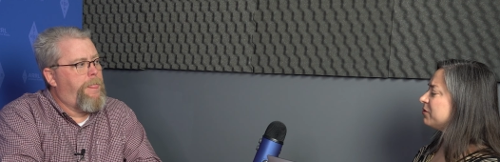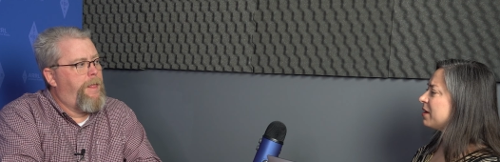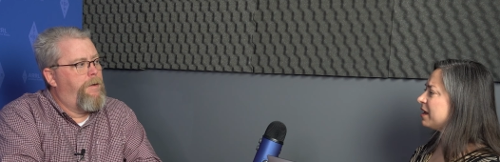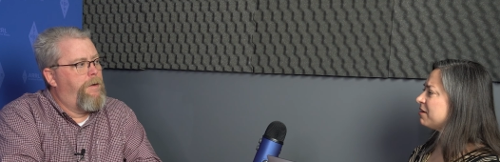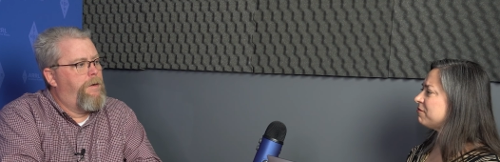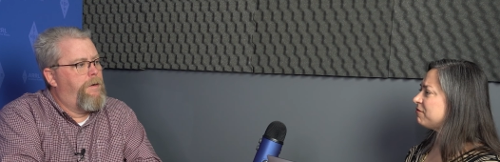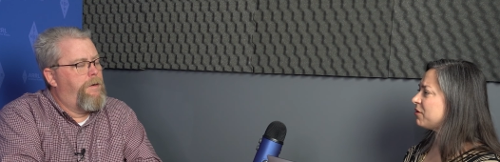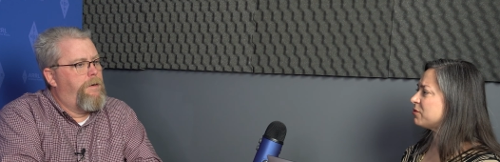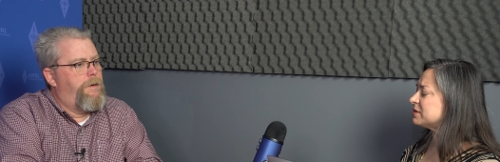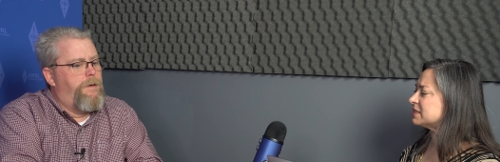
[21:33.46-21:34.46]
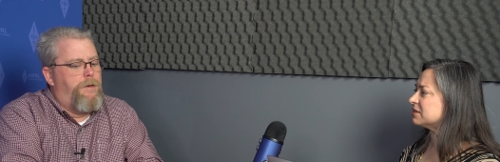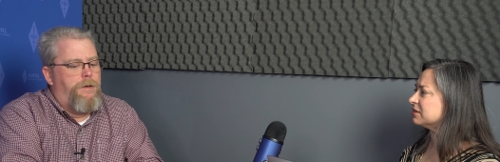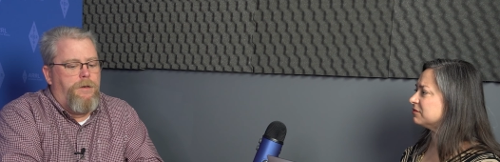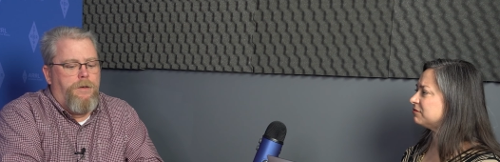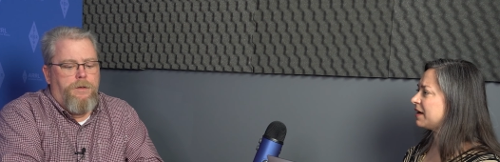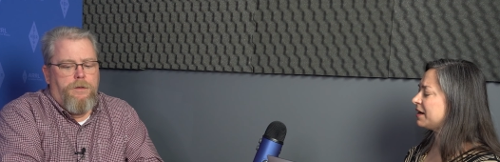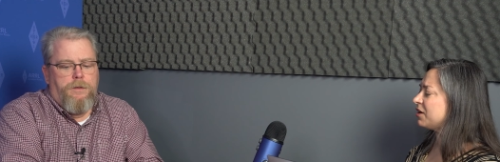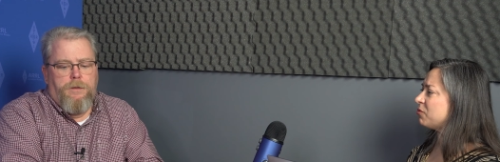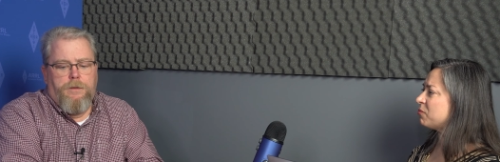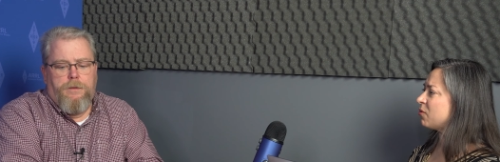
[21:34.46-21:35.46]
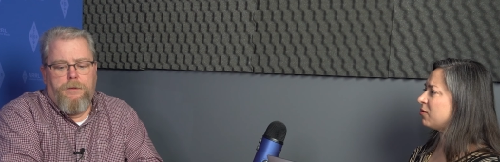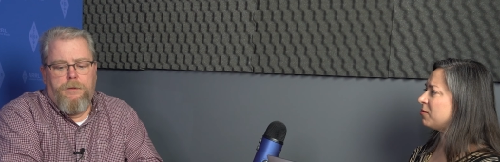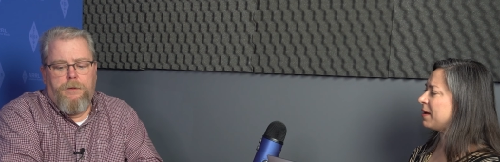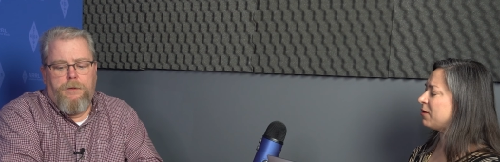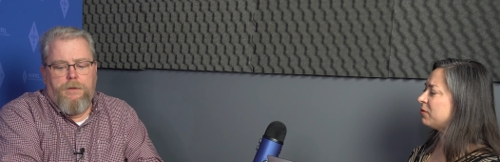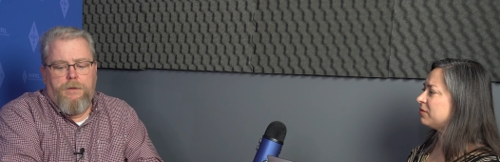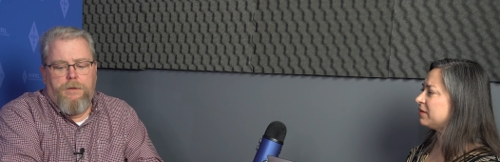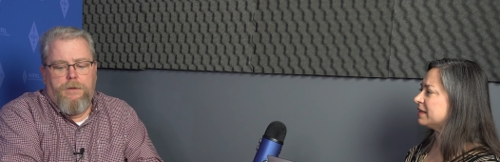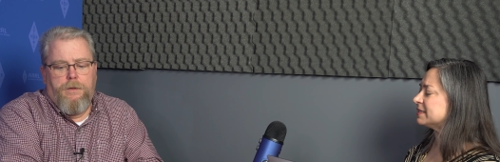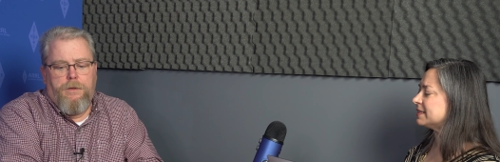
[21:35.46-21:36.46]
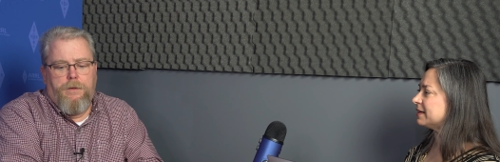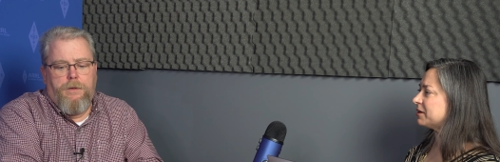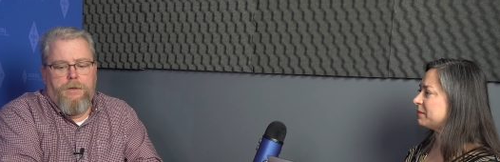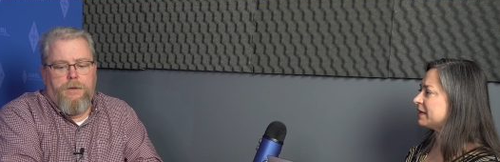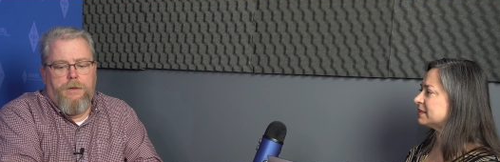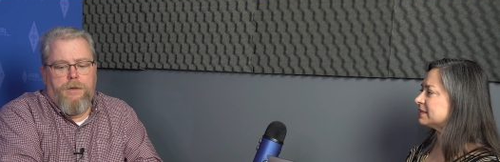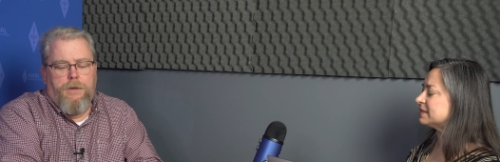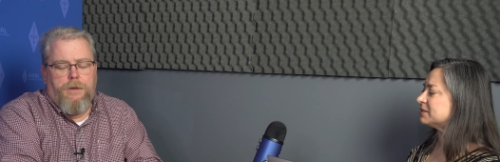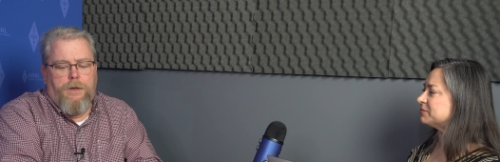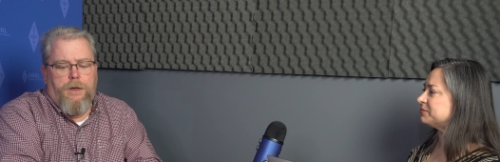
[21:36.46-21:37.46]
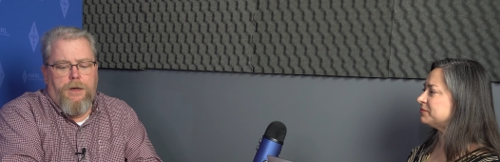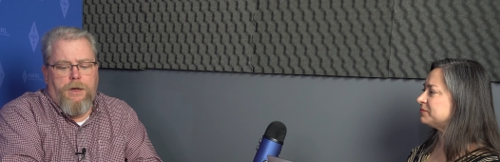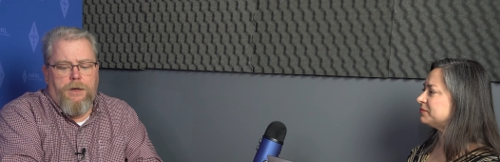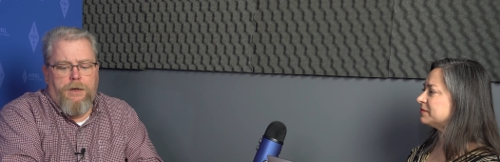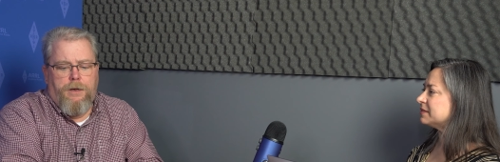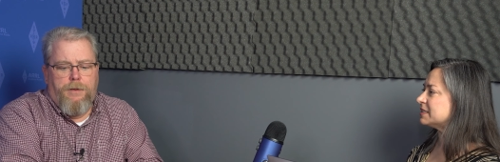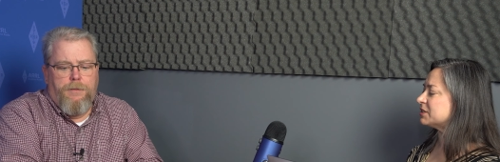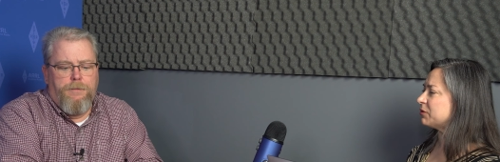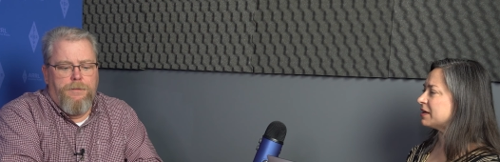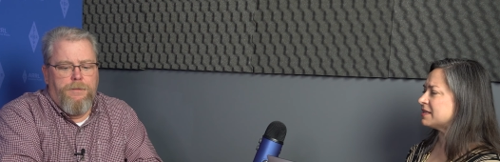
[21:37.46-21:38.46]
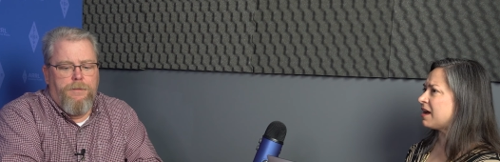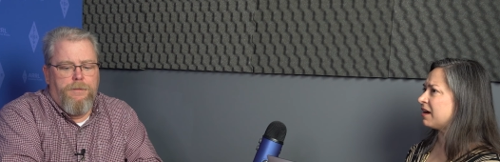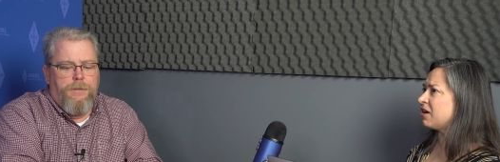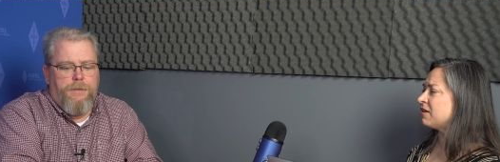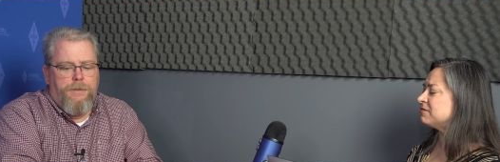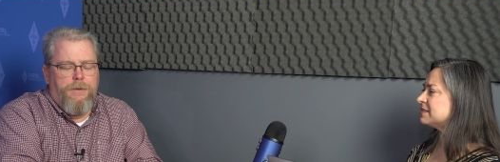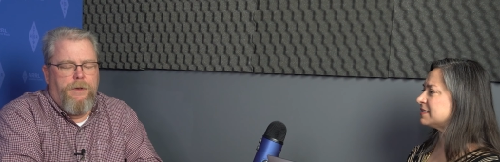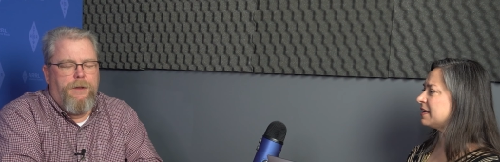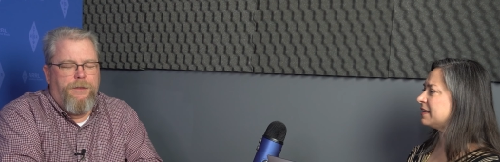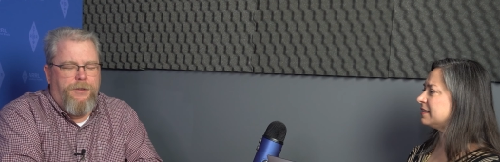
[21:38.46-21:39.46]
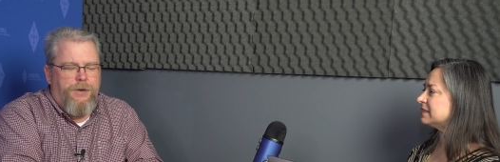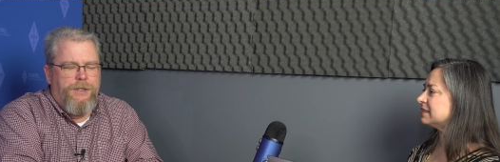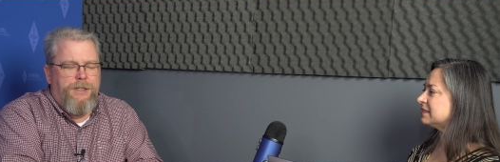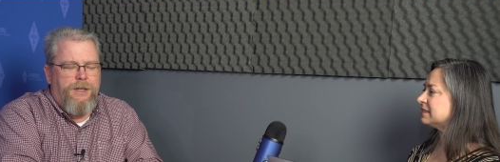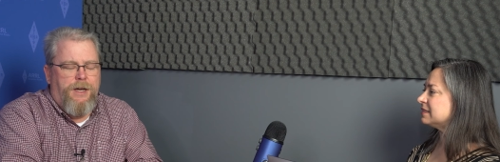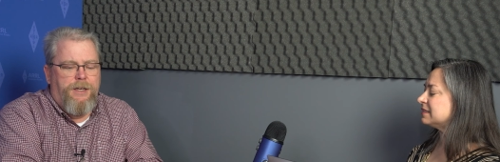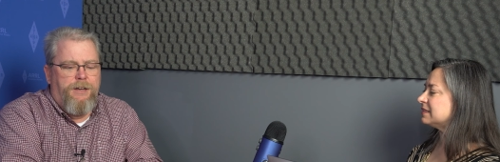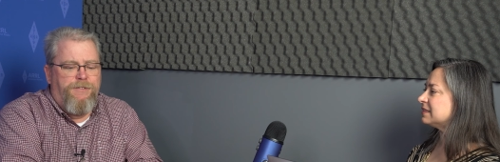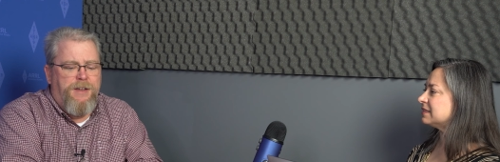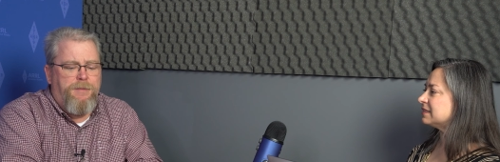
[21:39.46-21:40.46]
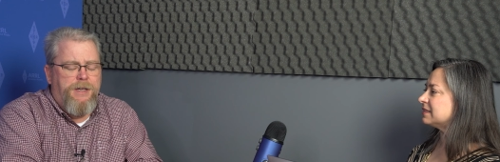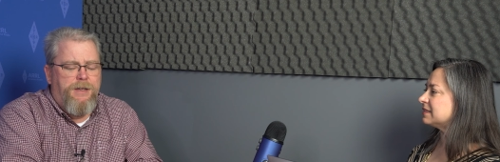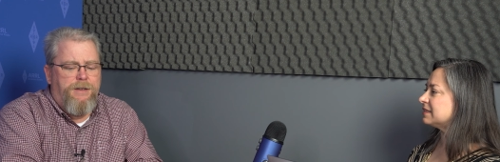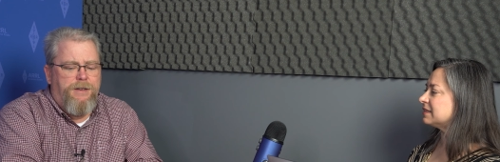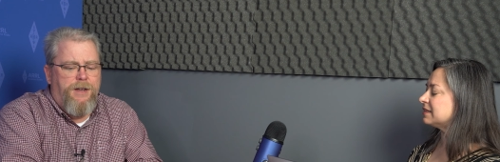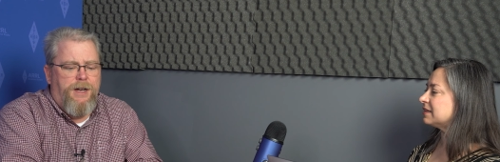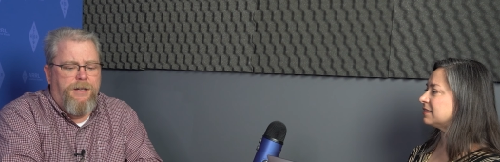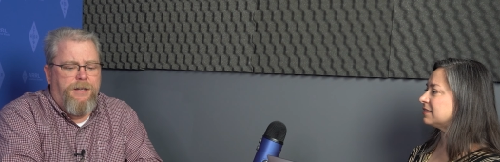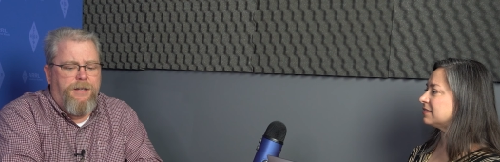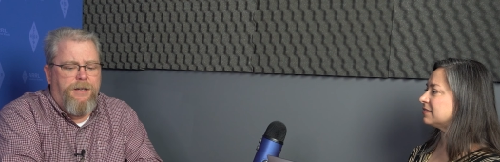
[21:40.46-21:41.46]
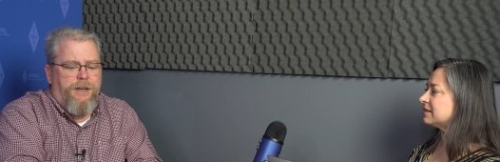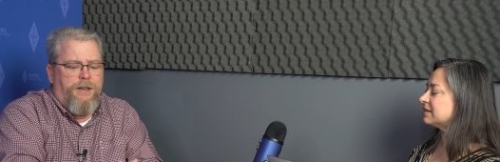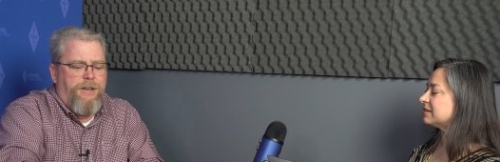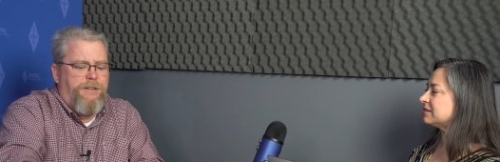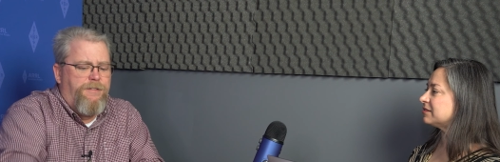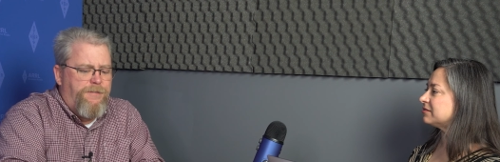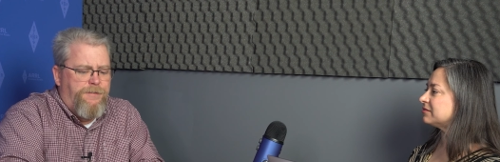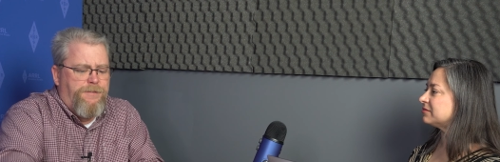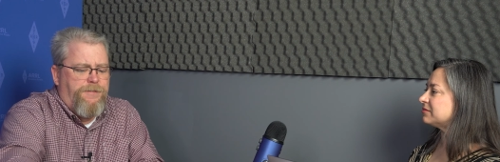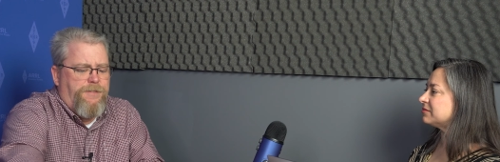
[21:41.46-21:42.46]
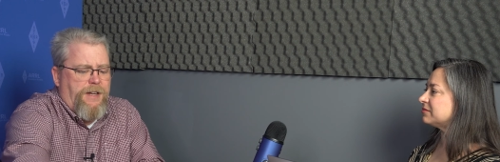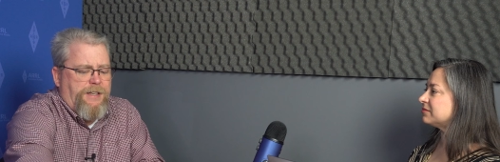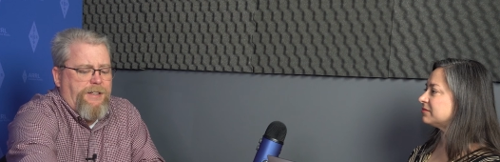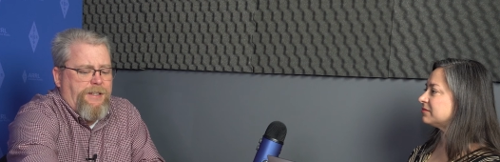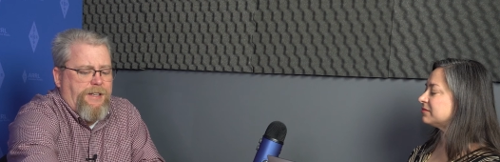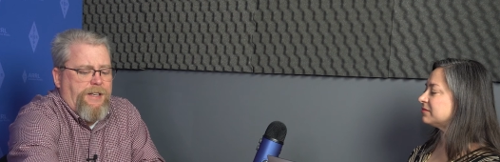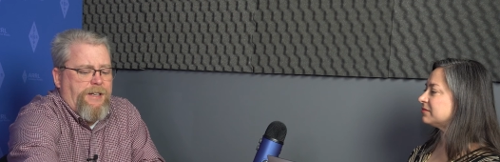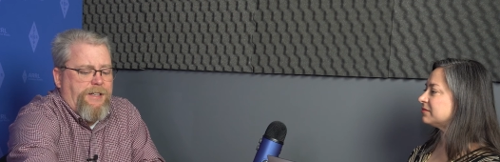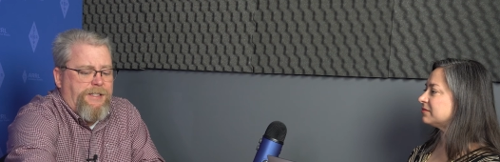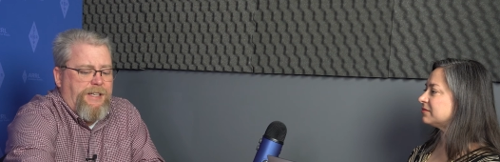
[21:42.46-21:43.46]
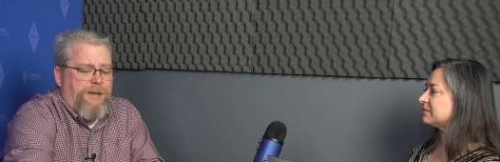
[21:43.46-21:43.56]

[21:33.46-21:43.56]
Speaker 1: that you can give folks to find out more about the Incident Command System? Is
Speaker 2: there a .gov site? There is a .gov. FEMA.gov. I didn't get it. It's